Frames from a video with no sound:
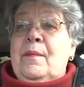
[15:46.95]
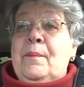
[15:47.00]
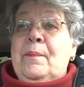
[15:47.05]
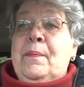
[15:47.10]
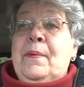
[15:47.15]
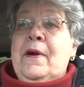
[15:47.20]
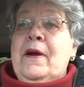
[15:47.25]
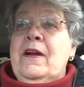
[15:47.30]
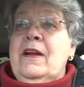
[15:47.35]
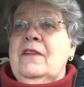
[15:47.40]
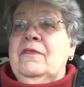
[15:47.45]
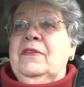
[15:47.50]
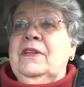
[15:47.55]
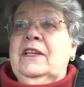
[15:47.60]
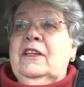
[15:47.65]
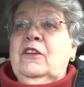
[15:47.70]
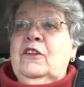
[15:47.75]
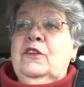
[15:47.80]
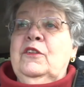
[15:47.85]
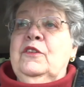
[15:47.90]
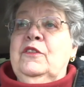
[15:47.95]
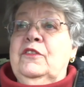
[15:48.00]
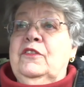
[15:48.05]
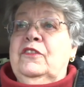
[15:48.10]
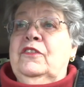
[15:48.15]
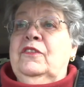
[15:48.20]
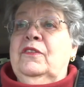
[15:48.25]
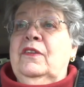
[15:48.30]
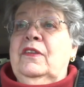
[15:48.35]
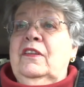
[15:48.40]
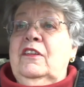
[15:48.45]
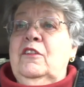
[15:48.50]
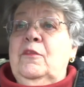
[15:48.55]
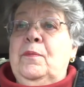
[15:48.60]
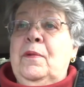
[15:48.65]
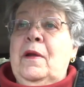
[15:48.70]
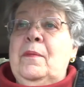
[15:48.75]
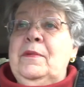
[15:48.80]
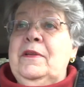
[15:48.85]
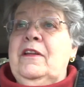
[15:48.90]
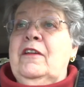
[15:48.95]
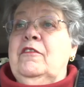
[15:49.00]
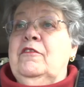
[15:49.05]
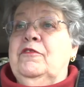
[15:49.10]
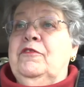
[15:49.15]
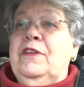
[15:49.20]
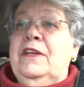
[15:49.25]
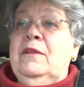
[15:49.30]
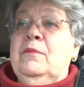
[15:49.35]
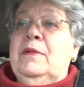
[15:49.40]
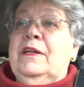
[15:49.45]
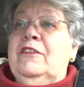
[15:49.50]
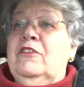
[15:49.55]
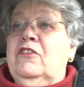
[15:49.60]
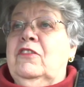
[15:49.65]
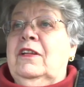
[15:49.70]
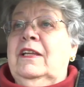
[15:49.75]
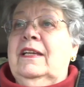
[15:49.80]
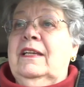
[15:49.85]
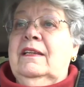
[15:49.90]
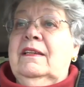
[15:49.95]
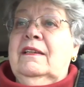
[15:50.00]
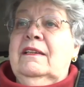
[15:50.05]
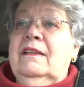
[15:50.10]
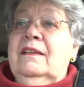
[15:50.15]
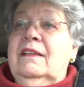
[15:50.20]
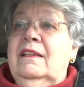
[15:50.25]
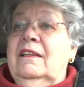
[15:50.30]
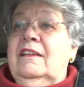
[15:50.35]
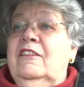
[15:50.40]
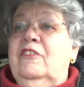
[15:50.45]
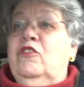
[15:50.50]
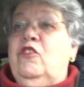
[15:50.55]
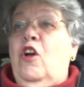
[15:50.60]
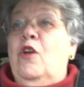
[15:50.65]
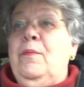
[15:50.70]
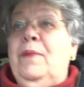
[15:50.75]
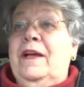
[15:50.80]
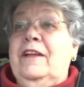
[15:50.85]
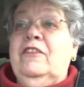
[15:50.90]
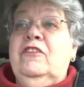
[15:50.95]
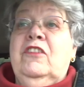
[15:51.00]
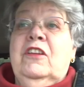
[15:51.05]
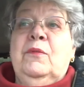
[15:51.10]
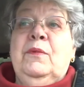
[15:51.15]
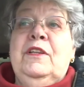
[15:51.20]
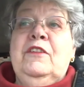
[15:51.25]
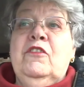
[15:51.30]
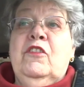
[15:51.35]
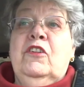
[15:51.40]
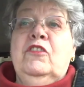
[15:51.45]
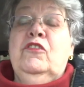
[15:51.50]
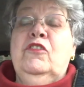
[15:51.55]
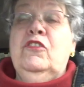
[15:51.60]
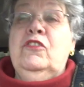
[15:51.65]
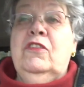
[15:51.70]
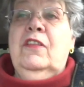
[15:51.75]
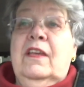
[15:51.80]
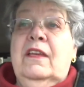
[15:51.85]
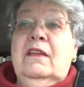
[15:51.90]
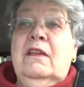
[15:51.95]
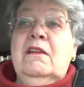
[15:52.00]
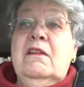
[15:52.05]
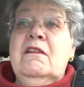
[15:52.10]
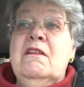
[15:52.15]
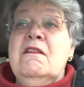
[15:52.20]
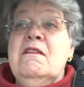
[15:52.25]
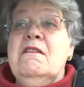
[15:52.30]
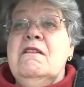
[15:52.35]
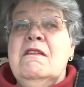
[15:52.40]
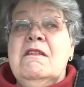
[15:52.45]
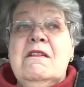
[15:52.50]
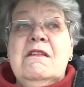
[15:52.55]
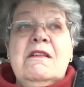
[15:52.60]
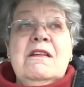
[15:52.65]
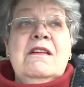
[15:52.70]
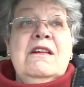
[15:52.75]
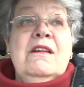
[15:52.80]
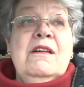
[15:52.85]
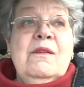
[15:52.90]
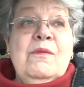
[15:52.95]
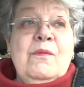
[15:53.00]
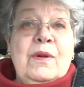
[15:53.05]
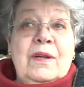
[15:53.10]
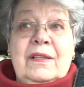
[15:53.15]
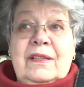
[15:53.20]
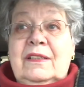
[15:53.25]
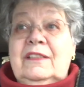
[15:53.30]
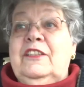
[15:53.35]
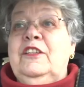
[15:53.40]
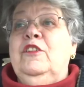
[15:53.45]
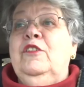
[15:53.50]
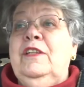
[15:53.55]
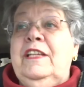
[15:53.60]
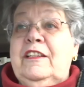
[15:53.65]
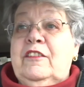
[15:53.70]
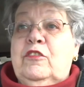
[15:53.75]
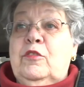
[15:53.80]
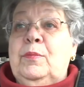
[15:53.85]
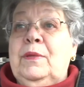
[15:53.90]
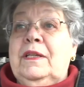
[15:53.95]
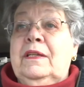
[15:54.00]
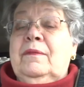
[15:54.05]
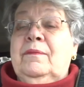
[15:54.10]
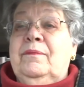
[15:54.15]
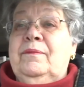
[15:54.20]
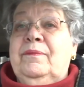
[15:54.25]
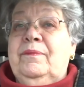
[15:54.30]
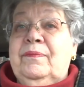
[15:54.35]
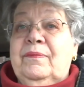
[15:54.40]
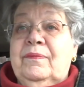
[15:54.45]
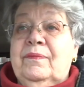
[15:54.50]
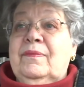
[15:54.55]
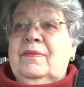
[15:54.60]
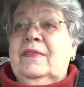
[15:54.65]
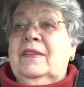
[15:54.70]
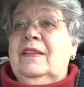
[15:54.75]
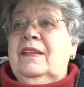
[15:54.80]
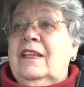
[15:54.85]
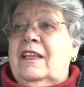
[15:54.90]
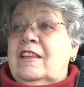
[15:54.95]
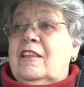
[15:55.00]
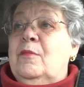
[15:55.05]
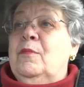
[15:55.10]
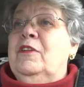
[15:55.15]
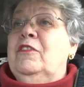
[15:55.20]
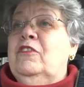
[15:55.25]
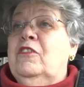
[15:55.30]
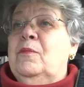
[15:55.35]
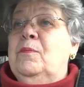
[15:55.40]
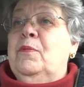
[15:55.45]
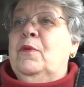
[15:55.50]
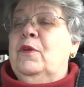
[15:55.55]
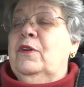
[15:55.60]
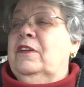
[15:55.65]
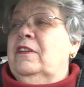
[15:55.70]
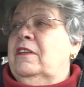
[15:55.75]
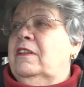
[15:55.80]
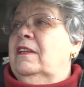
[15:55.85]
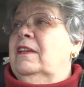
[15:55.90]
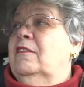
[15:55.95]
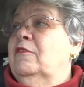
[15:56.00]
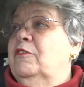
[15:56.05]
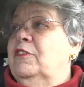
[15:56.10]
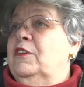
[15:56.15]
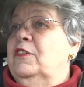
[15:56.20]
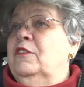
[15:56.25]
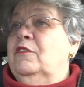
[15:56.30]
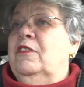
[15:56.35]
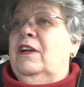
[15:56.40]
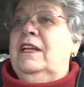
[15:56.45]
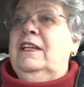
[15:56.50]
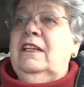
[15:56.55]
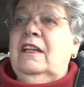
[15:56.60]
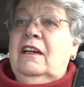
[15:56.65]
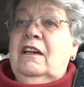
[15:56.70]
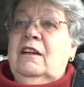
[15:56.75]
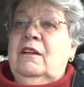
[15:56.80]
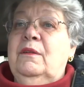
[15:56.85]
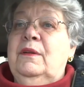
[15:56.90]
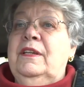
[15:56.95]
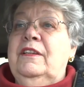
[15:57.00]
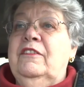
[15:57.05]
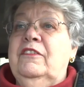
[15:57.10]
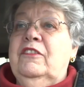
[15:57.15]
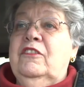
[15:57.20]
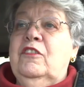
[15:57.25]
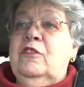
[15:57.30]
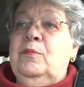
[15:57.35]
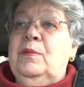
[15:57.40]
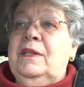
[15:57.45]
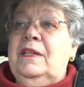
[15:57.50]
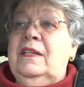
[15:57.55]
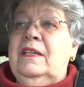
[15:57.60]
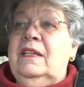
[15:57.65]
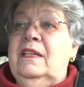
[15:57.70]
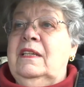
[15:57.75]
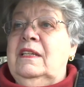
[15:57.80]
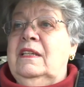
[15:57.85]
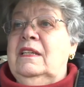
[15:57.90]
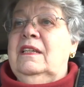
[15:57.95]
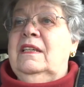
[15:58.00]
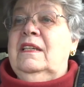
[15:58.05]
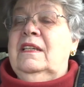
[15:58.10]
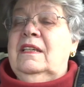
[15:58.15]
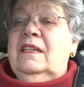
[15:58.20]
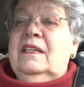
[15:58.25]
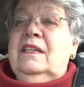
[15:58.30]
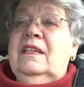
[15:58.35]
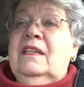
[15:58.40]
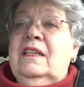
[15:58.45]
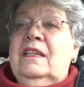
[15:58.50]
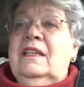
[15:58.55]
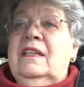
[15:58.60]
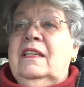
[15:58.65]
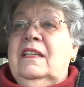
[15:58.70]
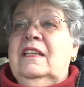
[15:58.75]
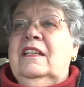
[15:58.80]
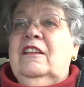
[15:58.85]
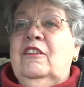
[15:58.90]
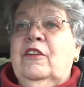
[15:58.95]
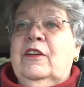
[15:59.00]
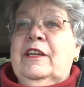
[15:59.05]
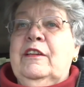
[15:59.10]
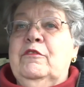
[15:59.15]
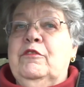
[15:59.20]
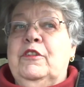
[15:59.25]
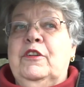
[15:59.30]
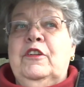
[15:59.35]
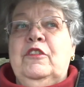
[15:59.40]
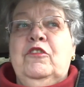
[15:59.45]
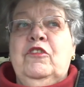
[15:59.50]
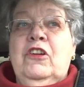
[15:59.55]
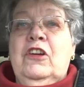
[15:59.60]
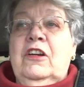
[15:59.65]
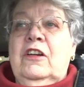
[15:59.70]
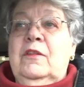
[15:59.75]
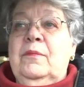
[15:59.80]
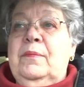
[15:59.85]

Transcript: part of it goes, you probably don't feel much like job hunting when you've got toothache. Well, you need to be. The most important thing for you right now is to be looking for a job.